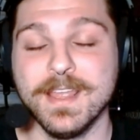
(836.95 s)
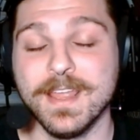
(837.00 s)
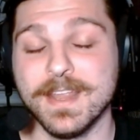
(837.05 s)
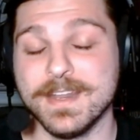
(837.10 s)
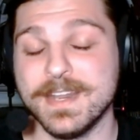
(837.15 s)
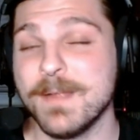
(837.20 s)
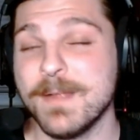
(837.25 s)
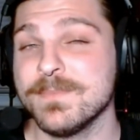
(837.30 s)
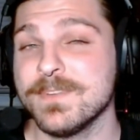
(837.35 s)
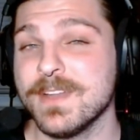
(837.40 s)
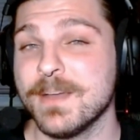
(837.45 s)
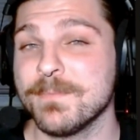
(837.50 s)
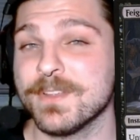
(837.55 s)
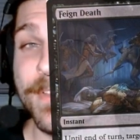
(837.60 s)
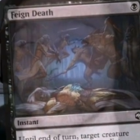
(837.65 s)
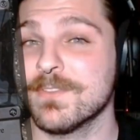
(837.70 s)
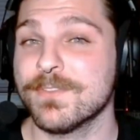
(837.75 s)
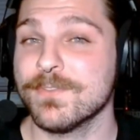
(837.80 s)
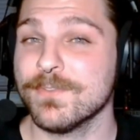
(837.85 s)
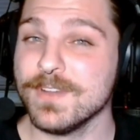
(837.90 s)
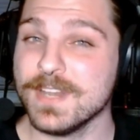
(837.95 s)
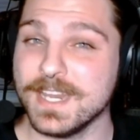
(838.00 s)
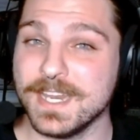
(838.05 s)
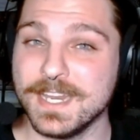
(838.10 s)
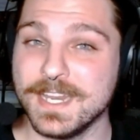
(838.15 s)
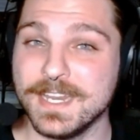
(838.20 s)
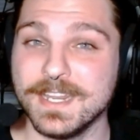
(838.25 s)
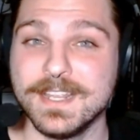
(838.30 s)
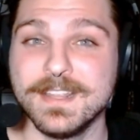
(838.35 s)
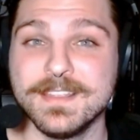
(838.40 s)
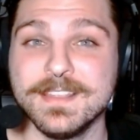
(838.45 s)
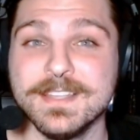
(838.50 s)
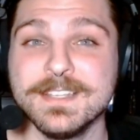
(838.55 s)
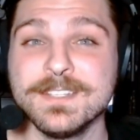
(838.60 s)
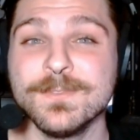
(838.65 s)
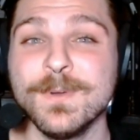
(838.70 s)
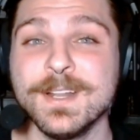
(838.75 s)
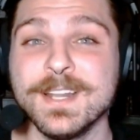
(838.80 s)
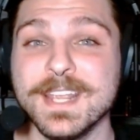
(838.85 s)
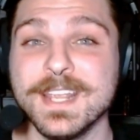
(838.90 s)
And then number 3, this
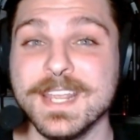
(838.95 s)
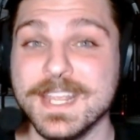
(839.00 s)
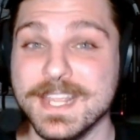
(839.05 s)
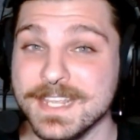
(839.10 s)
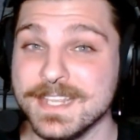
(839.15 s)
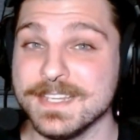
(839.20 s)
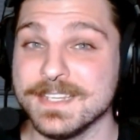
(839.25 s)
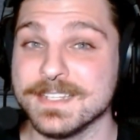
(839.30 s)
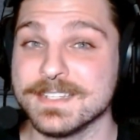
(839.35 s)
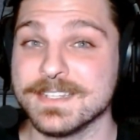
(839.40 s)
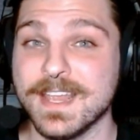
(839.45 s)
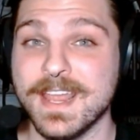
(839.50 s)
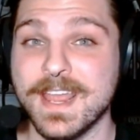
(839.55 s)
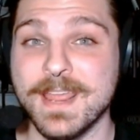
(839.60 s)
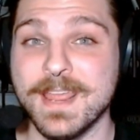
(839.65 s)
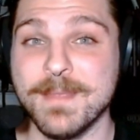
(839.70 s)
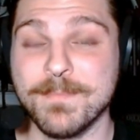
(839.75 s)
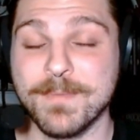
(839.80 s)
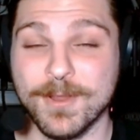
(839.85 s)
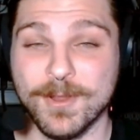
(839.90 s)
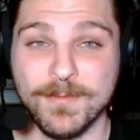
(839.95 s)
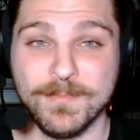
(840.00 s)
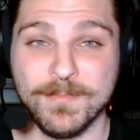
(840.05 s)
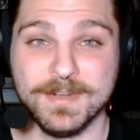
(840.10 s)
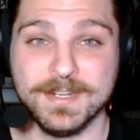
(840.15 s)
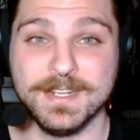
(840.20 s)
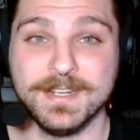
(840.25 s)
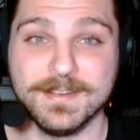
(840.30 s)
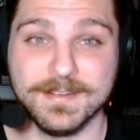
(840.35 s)
one is a permanent